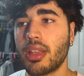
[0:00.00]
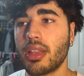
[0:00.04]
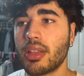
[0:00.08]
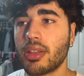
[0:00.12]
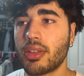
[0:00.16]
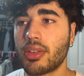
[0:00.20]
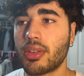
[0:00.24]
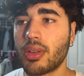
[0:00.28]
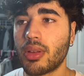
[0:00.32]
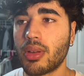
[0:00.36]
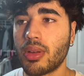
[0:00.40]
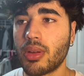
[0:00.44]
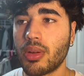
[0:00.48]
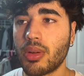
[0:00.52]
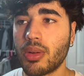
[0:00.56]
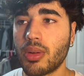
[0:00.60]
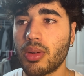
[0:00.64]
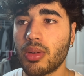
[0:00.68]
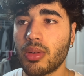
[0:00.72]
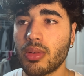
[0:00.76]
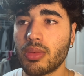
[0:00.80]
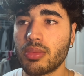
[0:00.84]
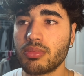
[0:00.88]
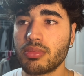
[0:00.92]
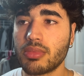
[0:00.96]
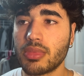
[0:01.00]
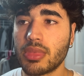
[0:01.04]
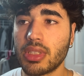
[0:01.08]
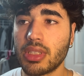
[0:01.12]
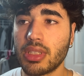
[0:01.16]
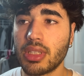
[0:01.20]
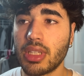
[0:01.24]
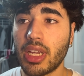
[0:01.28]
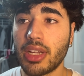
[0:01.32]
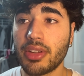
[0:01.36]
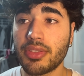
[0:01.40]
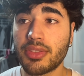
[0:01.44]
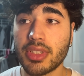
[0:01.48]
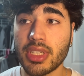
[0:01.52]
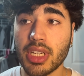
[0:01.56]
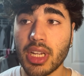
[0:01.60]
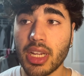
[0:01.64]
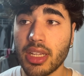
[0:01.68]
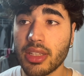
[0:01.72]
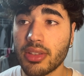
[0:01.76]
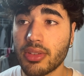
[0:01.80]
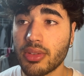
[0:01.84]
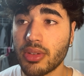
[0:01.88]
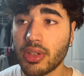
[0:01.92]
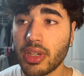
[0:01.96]
So live
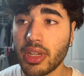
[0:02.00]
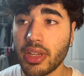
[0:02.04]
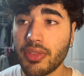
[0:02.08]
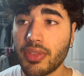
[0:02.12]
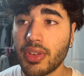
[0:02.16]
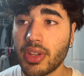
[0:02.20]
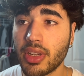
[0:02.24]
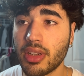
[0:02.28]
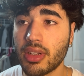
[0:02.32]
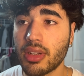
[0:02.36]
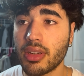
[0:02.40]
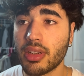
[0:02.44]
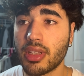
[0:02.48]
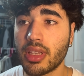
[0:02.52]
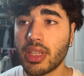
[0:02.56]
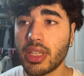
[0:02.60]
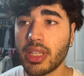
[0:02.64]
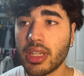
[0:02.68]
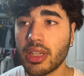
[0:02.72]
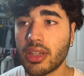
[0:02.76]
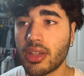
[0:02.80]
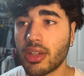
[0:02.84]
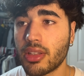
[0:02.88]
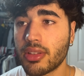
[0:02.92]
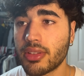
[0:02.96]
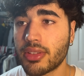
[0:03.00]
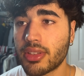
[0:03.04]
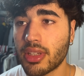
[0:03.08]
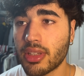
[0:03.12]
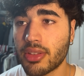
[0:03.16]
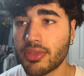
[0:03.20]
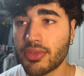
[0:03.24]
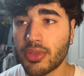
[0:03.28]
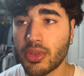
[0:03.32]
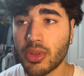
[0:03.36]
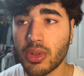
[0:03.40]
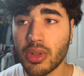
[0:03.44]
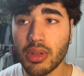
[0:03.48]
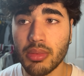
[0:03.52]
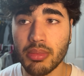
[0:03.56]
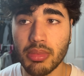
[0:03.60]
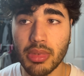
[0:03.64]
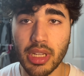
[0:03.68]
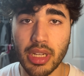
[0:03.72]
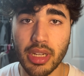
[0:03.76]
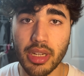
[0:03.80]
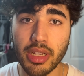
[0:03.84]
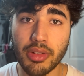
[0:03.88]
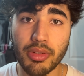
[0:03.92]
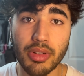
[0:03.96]
chat or even clean contact form
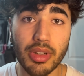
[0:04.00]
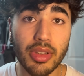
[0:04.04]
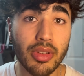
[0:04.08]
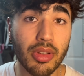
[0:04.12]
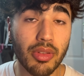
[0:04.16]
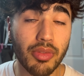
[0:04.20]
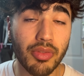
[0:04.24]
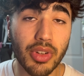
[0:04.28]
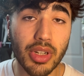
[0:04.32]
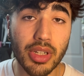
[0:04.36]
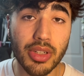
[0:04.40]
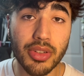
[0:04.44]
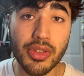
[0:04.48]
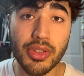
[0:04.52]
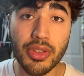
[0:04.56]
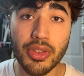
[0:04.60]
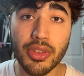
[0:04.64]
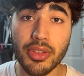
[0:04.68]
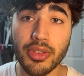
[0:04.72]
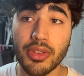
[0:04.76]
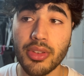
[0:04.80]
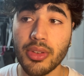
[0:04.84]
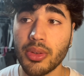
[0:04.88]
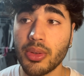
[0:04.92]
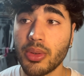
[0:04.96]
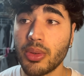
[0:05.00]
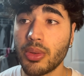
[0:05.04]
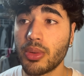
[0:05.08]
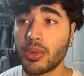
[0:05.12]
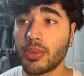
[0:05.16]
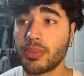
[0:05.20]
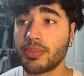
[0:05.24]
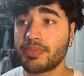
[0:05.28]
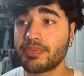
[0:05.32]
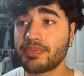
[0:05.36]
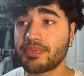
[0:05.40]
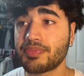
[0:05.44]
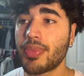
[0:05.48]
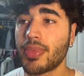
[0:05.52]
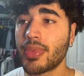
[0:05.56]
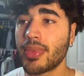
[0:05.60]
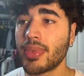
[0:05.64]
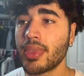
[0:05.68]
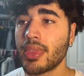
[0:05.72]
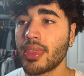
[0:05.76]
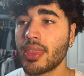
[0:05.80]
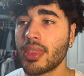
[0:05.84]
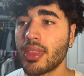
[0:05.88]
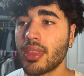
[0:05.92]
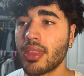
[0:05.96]
can increase conversions too.
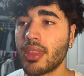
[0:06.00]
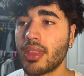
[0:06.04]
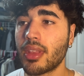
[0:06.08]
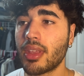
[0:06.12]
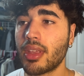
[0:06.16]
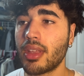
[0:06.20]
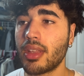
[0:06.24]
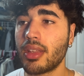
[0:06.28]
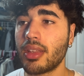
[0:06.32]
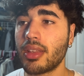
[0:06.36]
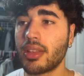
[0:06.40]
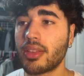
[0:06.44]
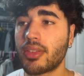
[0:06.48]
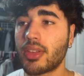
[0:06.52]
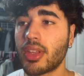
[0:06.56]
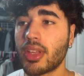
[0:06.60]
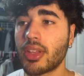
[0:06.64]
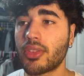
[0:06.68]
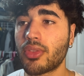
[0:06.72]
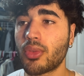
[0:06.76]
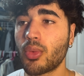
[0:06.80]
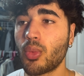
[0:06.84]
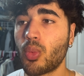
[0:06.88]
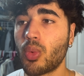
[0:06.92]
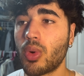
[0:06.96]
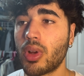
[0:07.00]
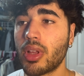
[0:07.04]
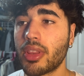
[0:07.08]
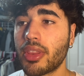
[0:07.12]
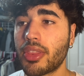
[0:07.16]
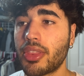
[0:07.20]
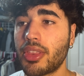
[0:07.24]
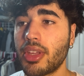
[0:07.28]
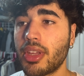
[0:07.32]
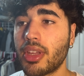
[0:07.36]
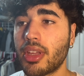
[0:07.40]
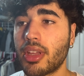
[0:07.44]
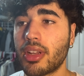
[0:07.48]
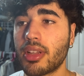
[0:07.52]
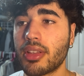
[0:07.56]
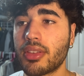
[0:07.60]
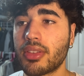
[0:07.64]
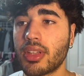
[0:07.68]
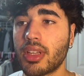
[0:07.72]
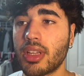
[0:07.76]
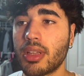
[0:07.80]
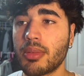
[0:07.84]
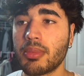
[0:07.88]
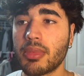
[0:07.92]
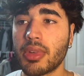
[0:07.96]
And test one thing at a
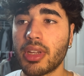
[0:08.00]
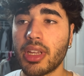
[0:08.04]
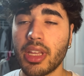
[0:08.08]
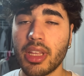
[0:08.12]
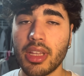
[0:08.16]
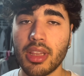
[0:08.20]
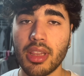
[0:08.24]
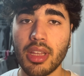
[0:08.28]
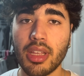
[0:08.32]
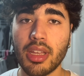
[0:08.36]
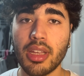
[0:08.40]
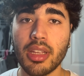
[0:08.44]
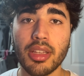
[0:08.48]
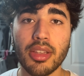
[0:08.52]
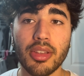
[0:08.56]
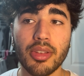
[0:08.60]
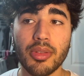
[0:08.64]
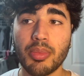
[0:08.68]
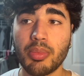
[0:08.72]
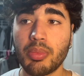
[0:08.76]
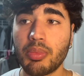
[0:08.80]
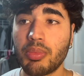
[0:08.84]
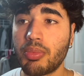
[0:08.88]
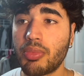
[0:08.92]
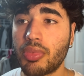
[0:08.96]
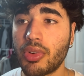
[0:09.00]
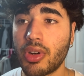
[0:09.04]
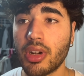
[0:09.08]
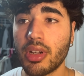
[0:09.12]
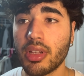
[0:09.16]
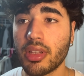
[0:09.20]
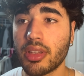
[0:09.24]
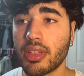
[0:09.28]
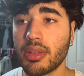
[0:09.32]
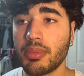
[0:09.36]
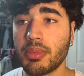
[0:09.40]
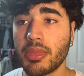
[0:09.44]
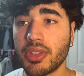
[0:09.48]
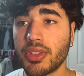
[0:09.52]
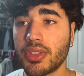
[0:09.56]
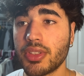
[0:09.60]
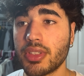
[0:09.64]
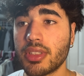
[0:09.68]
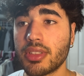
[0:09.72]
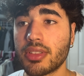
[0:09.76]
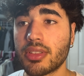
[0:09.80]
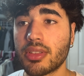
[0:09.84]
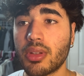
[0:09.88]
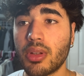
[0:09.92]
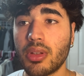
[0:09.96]
time: headlines, product
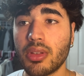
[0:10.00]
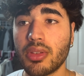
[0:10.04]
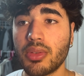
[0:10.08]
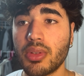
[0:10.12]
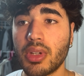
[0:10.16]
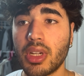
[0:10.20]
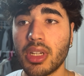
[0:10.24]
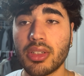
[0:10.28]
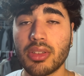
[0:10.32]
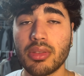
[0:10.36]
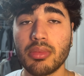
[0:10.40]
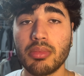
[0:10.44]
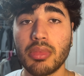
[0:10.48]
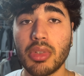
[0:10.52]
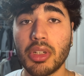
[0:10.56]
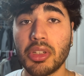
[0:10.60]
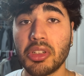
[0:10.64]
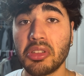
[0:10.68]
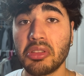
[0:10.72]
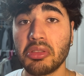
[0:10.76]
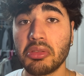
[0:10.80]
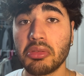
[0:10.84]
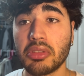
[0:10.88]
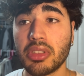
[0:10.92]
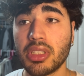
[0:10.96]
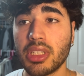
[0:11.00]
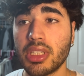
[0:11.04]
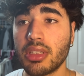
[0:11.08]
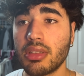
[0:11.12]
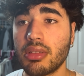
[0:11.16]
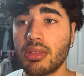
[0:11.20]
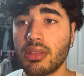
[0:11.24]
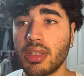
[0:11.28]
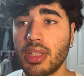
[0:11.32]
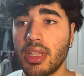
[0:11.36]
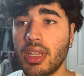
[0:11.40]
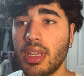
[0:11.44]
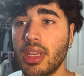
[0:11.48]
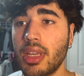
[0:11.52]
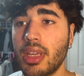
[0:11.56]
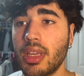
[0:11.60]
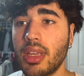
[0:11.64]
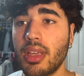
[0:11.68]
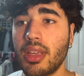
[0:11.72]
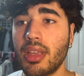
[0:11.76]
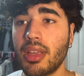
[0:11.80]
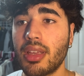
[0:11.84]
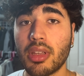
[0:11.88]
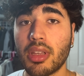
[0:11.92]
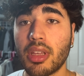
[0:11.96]
images, call to action buttons, and
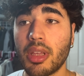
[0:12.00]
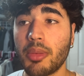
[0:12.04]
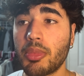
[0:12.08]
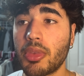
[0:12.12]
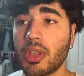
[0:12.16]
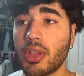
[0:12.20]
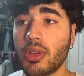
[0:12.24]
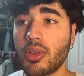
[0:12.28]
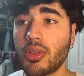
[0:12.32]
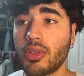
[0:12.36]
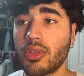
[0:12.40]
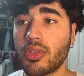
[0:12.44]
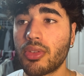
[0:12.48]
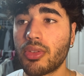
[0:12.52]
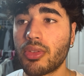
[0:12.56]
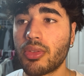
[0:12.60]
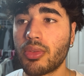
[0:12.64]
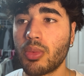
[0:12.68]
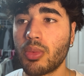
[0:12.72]
keep those